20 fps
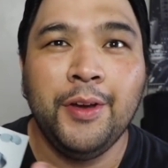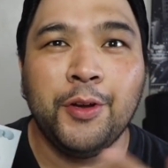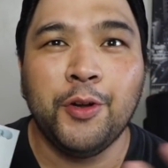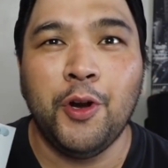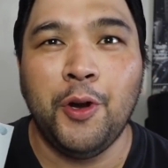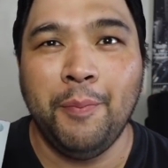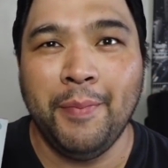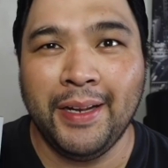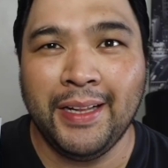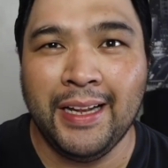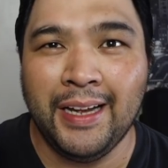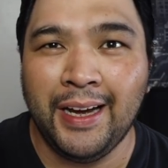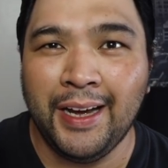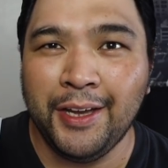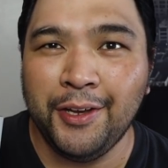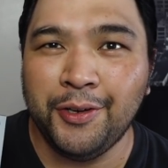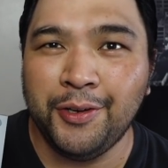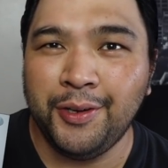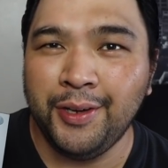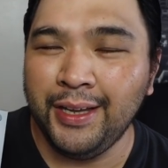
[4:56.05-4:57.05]
Comment lang
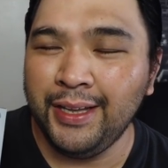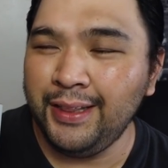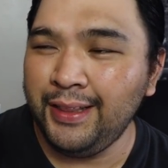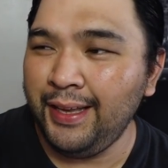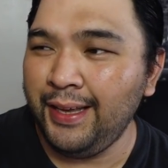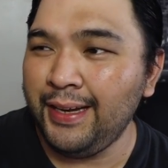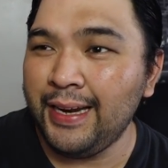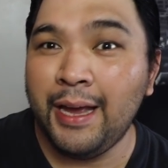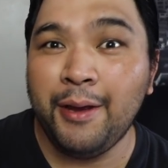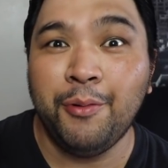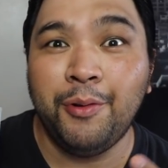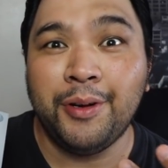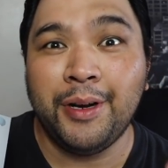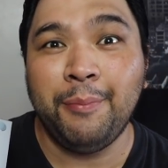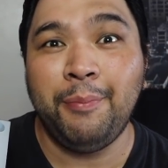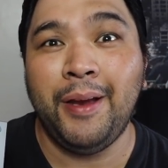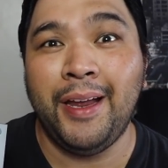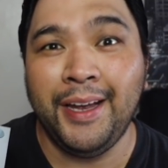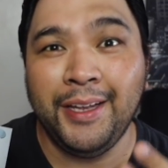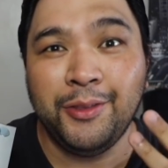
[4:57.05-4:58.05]
kayo and then I will
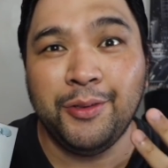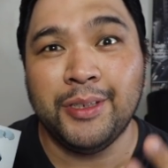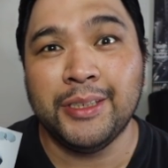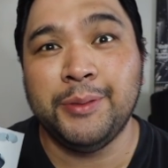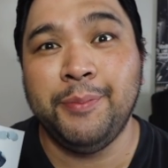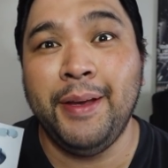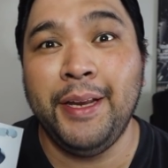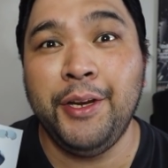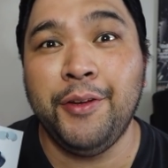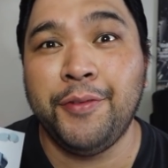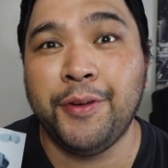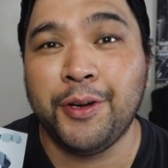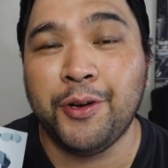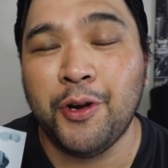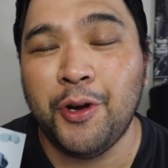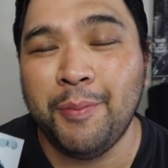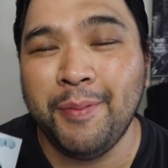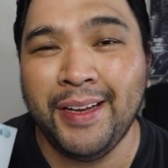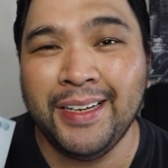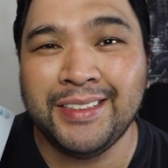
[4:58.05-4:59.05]
reply to as many of your
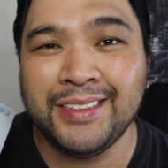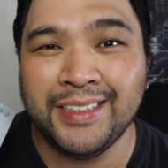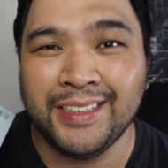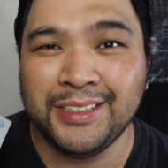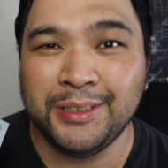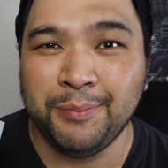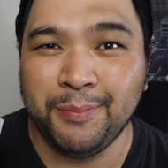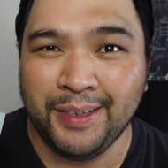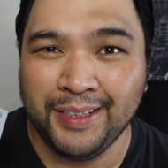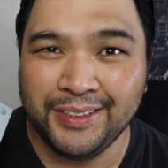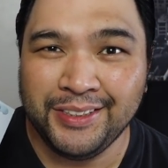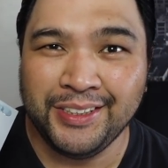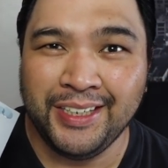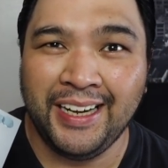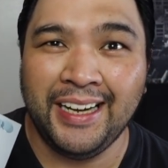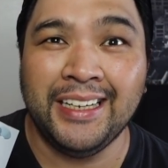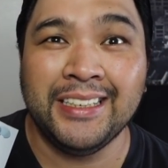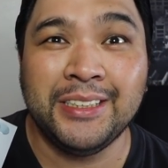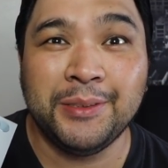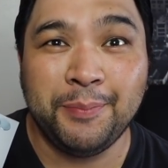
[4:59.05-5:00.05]
comments as much
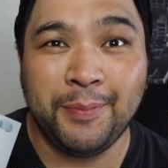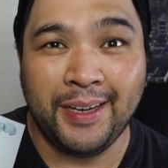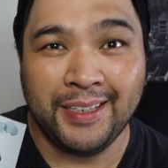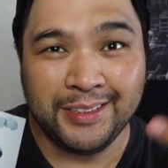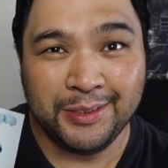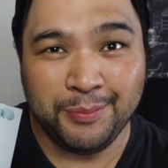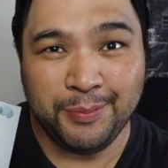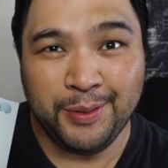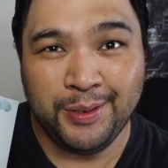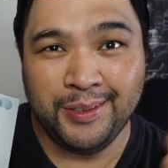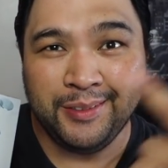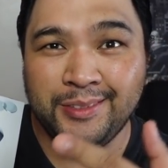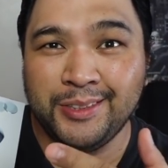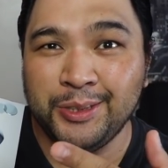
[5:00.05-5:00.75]
as possible.